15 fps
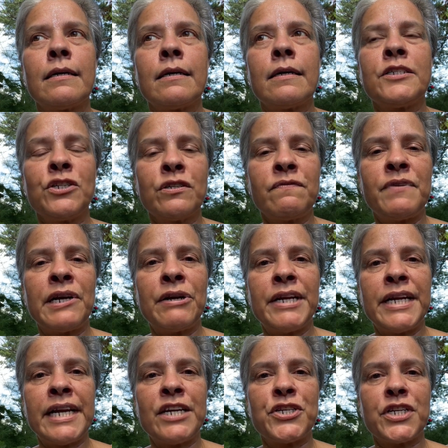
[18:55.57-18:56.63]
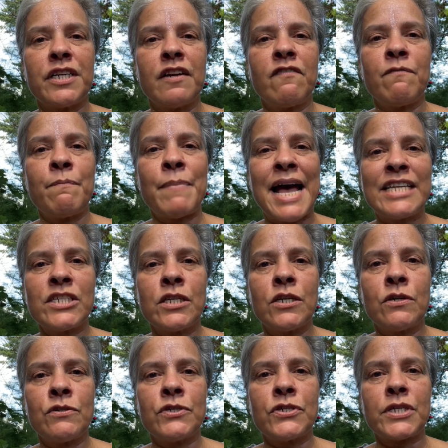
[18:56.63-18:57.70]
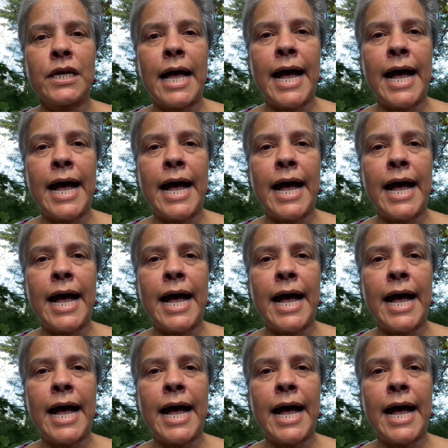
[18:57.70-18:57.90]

your variation of Maslow's